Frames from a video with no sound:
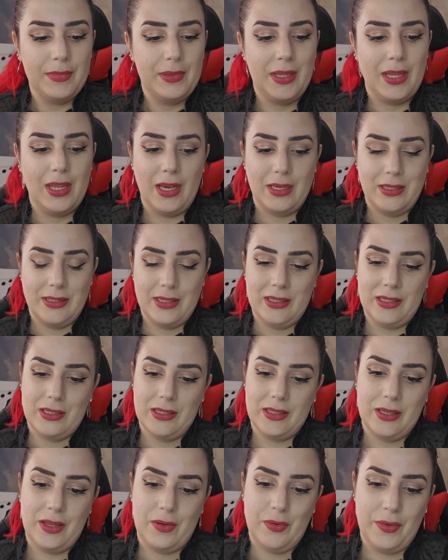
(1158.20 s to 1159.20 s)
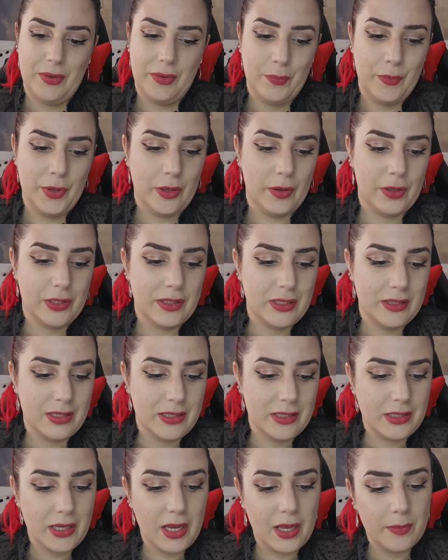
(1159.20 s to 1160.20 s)
yes, we got it
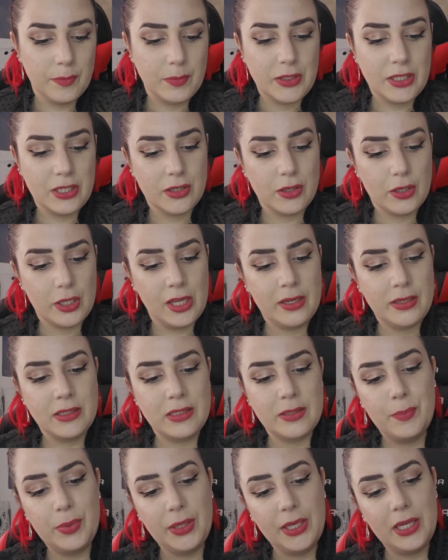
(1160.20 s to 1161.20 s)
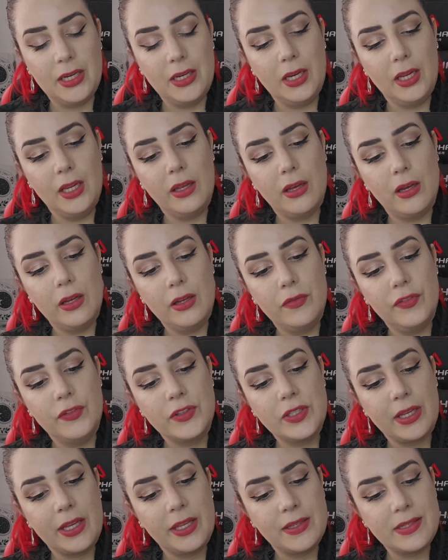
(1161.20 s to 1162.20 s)
stamped at the beginning of
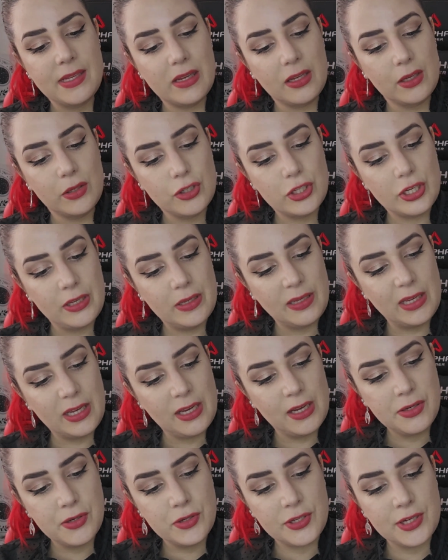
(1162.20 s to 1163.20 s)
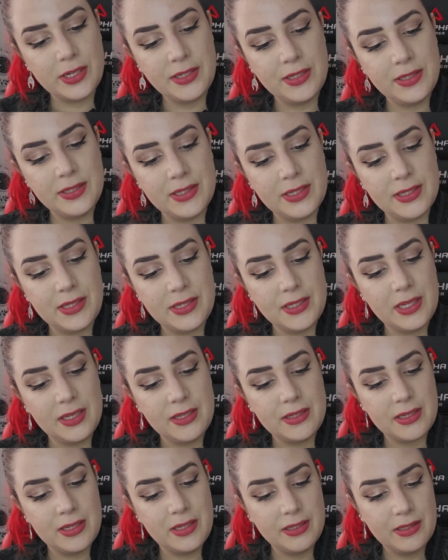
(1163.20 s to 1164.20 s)
Serra dos Candeeiros, that is the
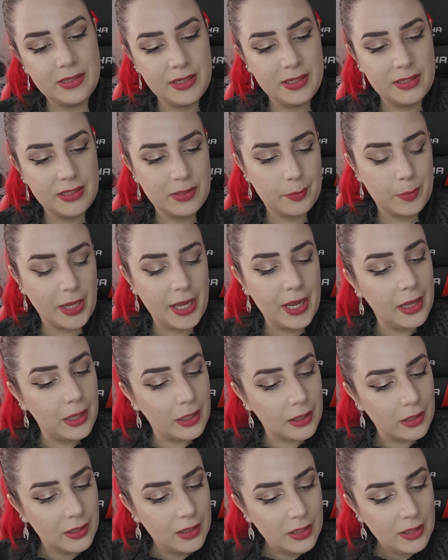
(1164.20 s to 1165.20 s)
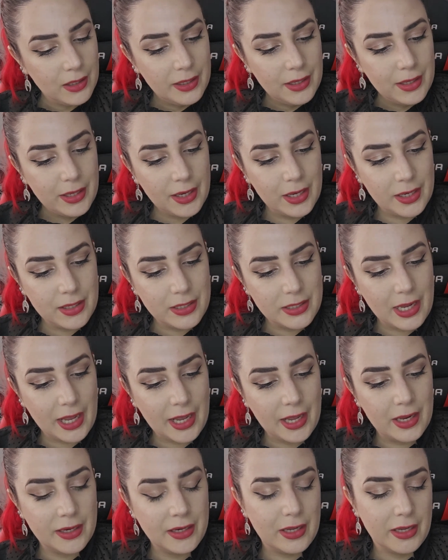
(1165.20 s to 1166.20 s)
688 mile, and
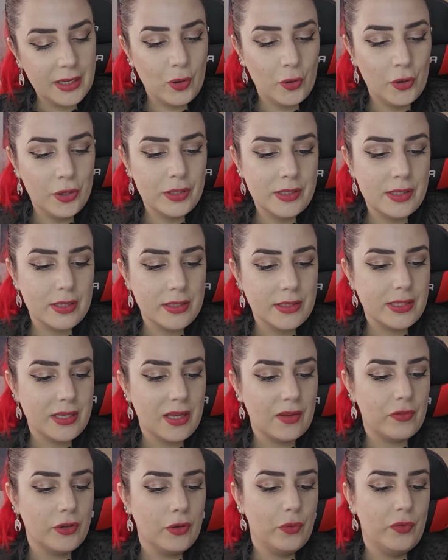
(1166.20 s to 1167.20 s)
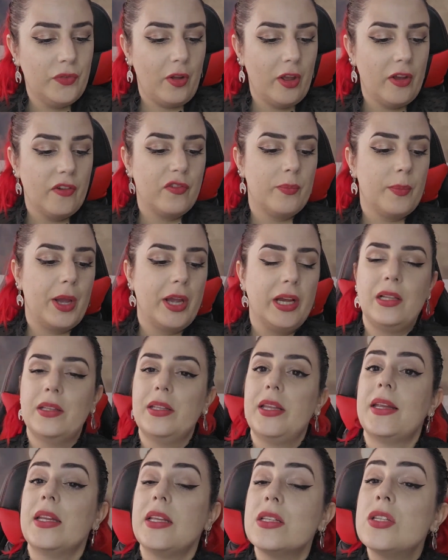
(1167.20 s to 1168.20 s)
then on the 705 mile,
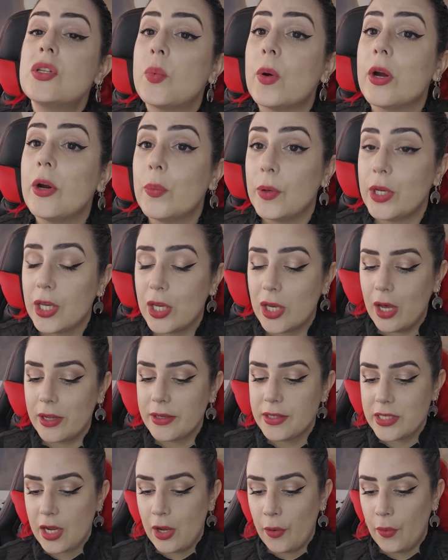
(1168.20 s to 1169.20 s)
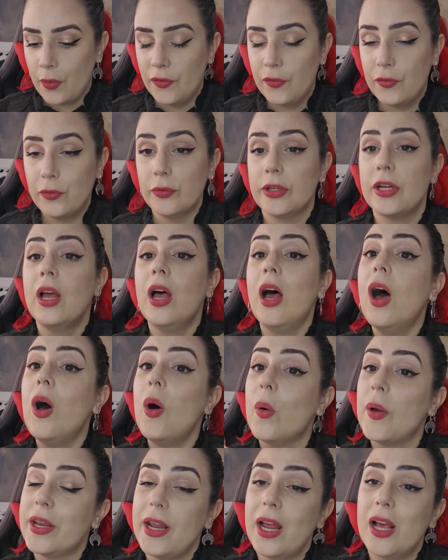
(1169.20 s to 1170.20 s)
that is where we got our food.
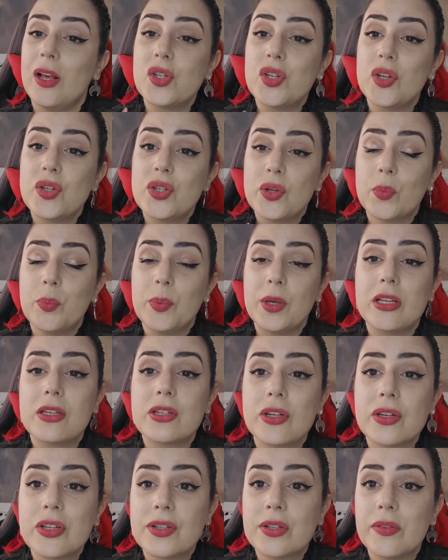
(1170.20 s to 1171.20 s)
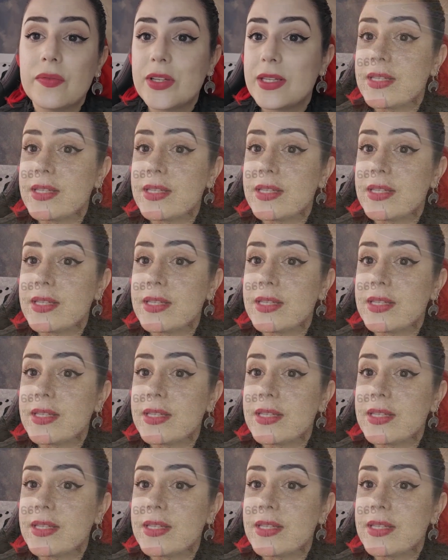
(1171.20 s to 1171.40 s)
Oh, and I also took pictures of the